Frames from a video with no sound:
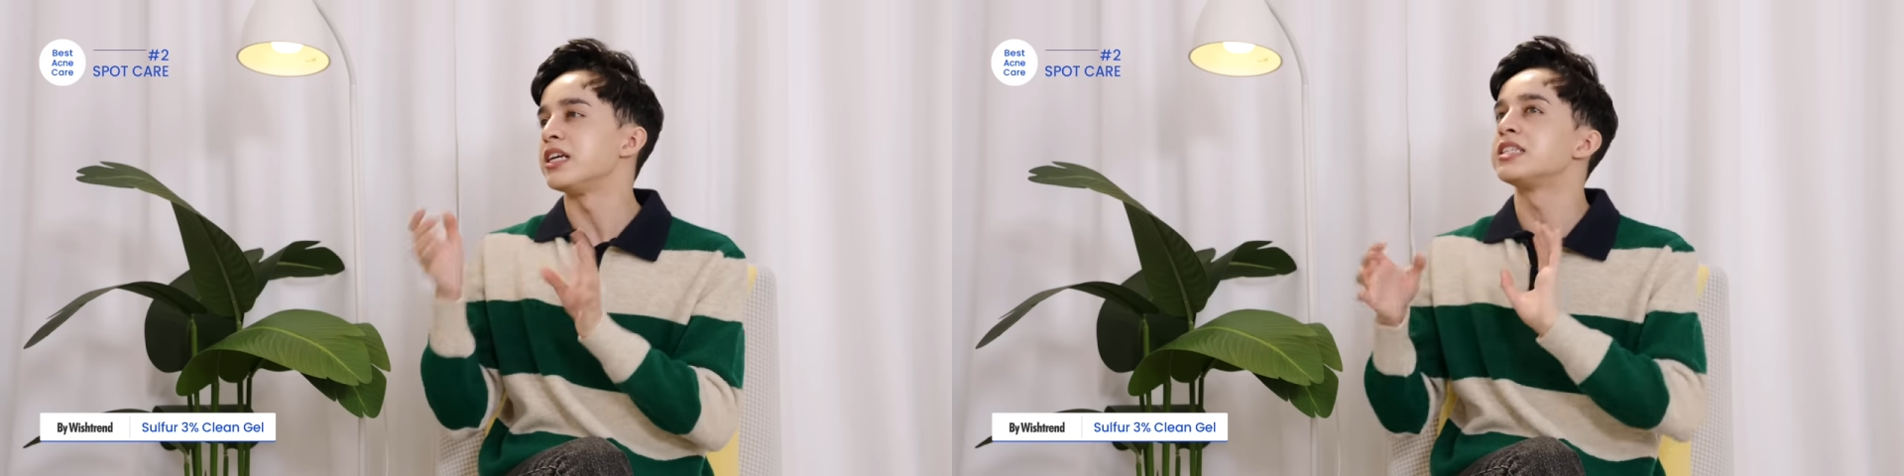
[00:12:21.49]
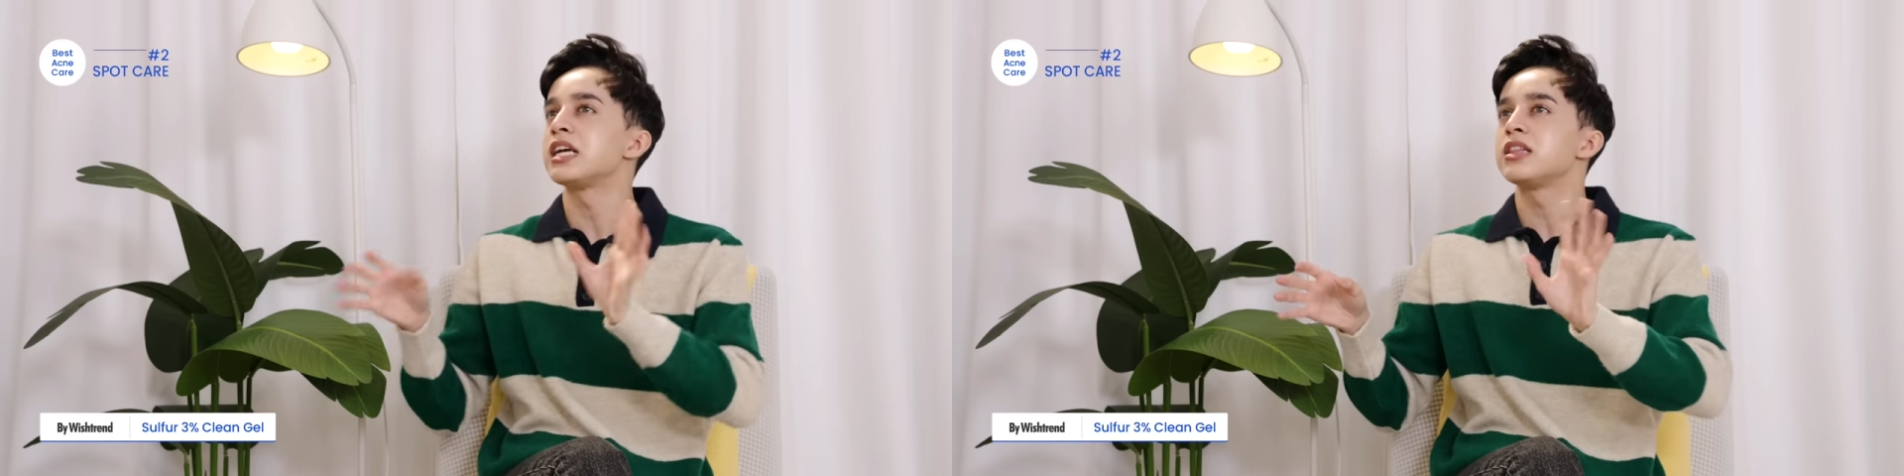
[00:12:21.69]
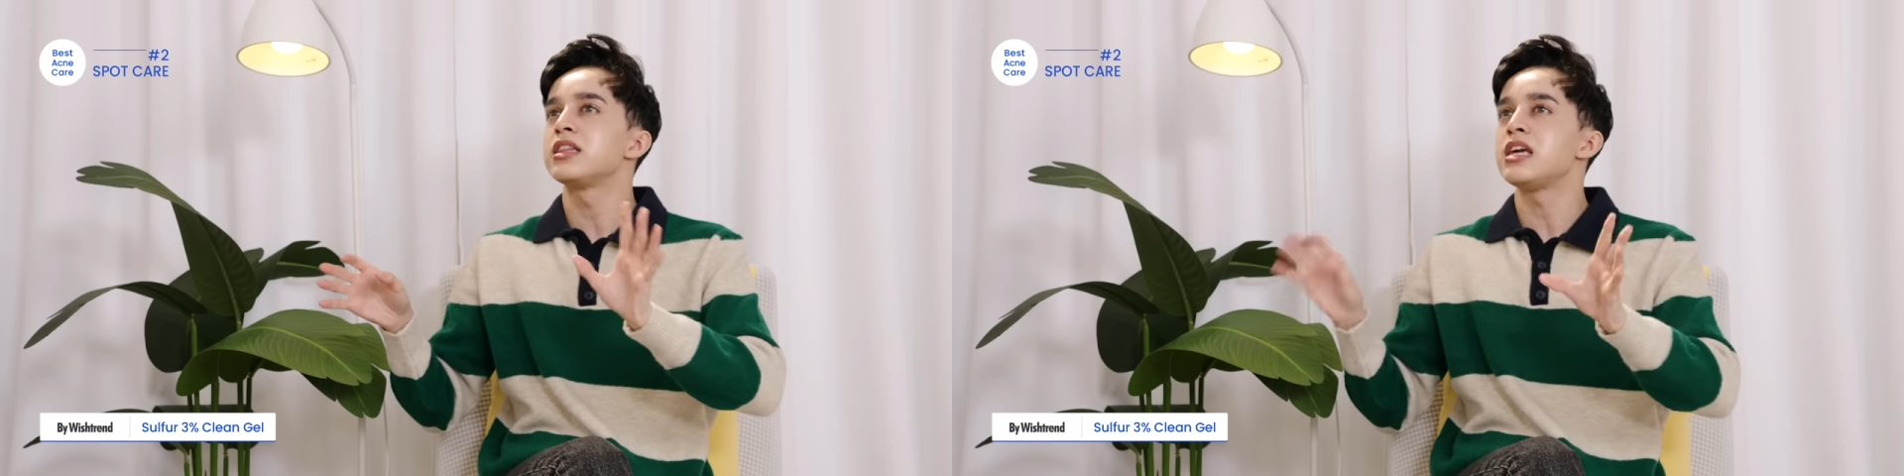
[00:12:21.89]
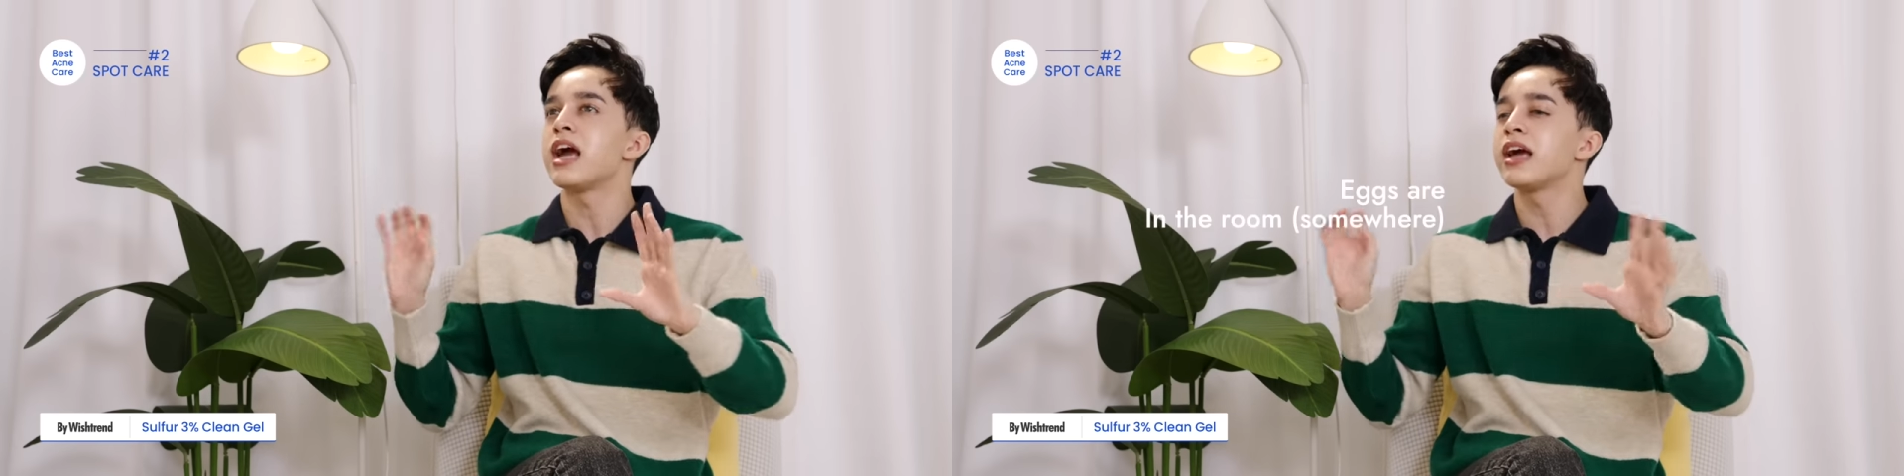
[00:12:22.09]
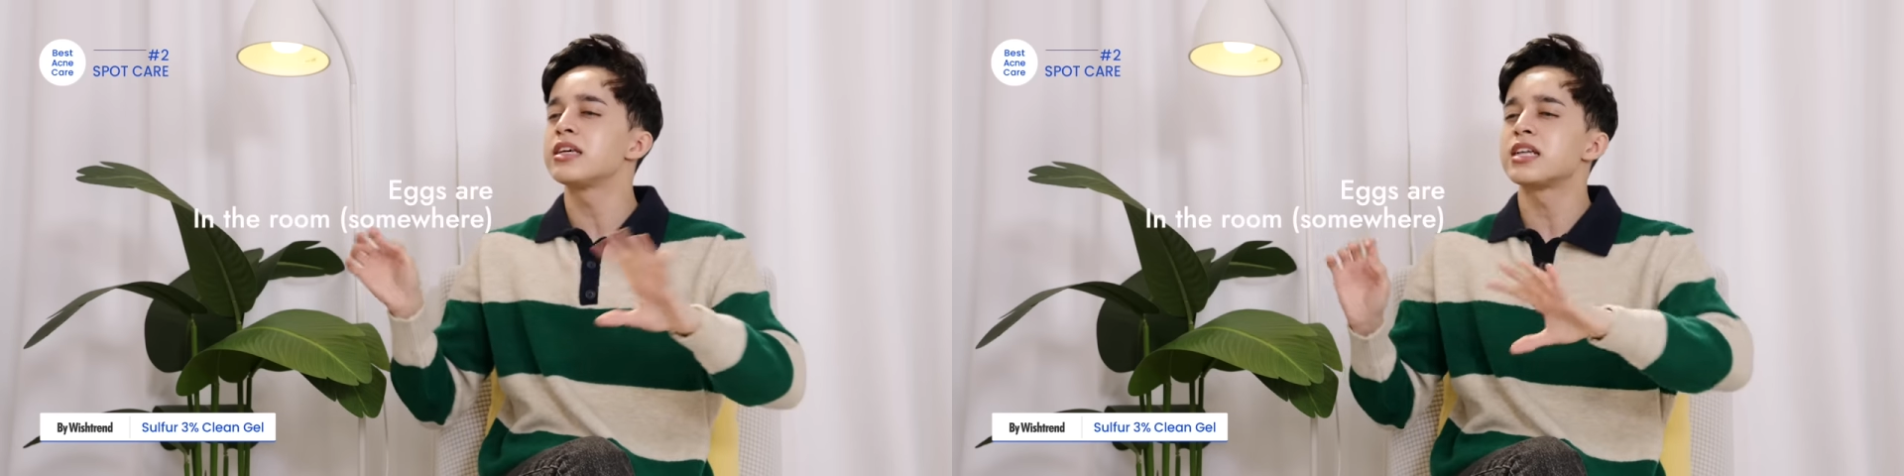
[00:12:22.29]
Like, it's like the
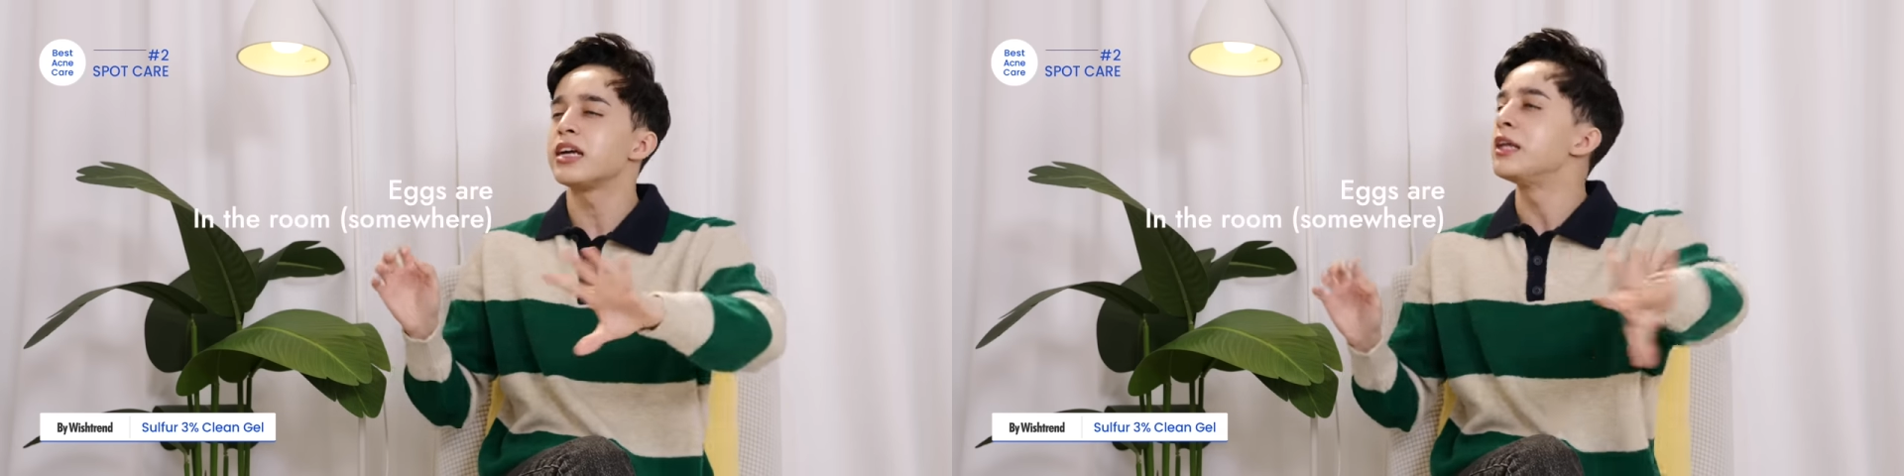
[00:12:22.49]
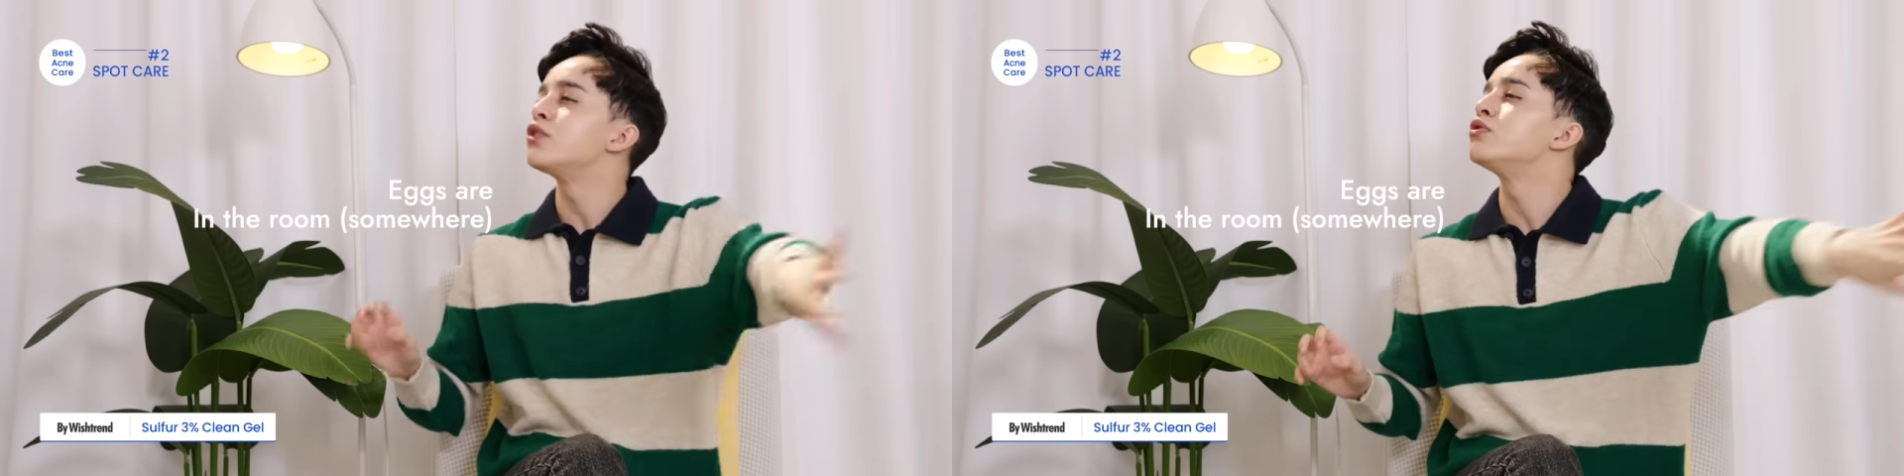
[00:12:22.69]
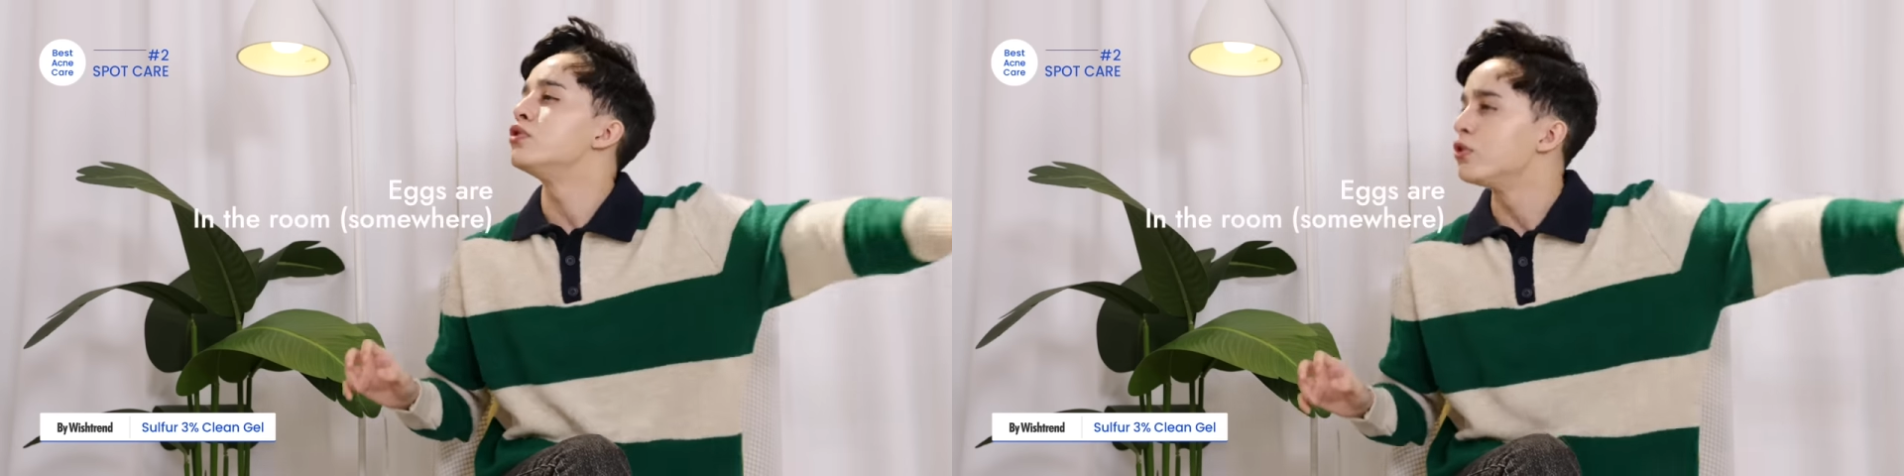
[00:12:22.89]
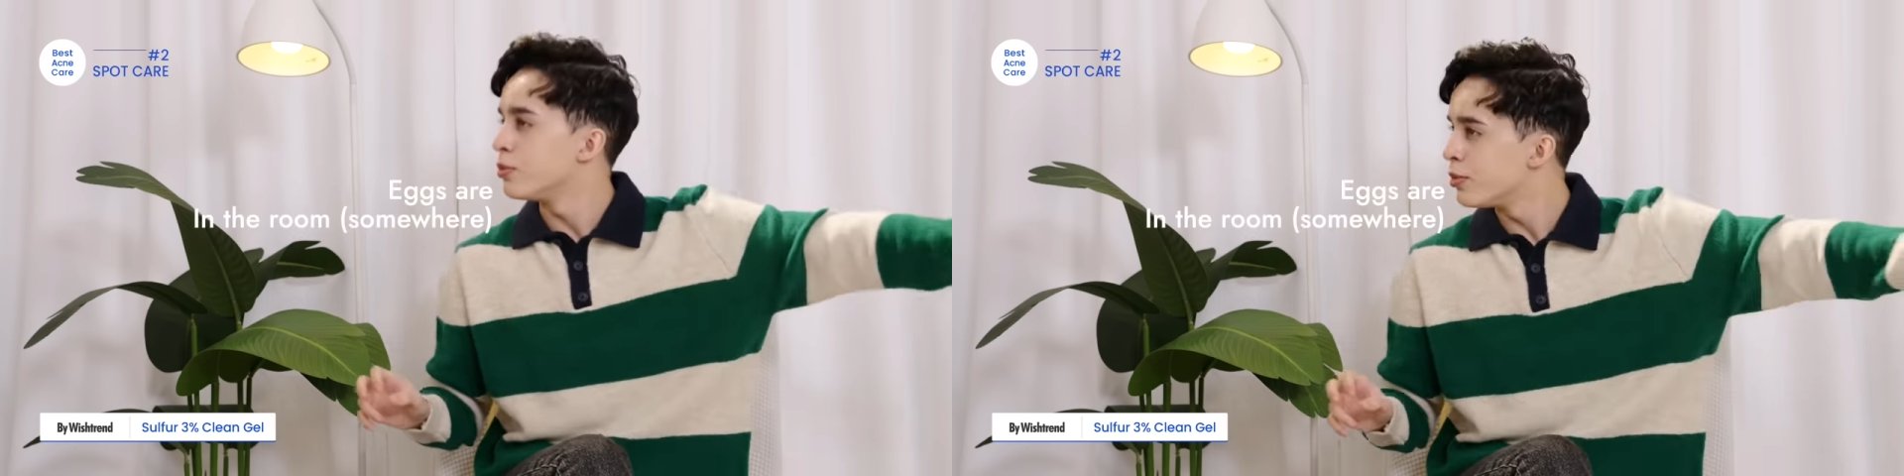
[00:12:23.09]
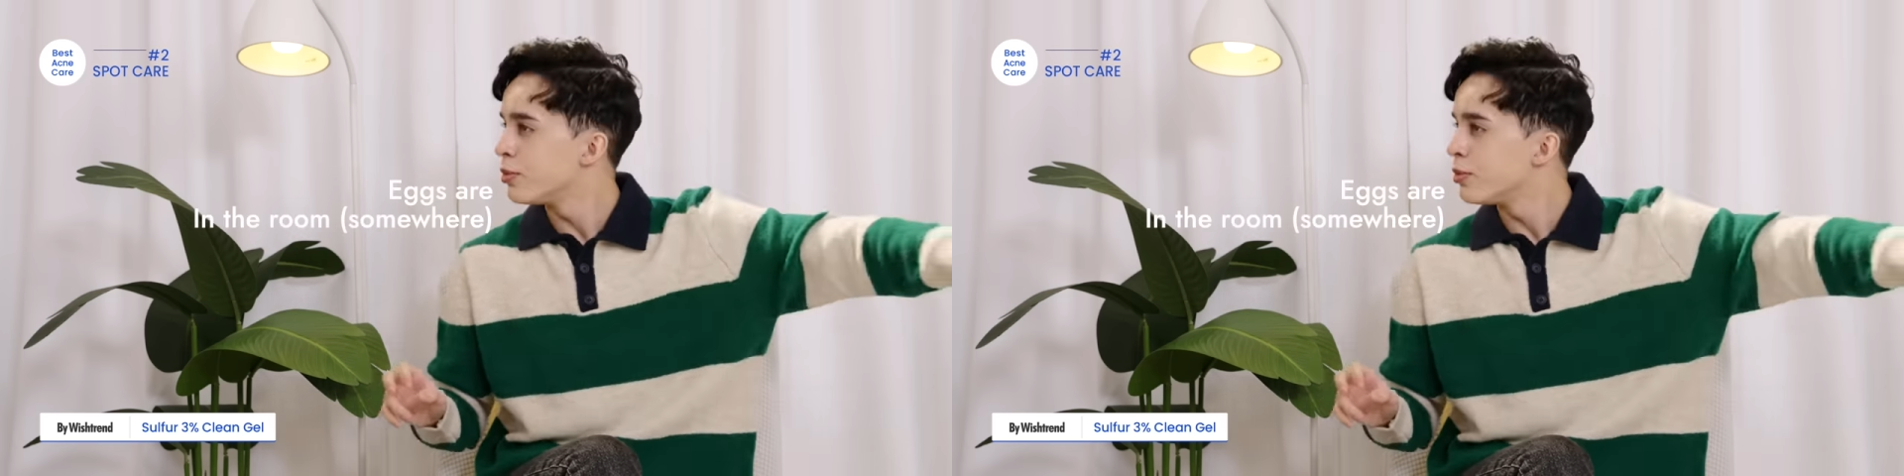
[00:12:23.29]
egg is like in the room.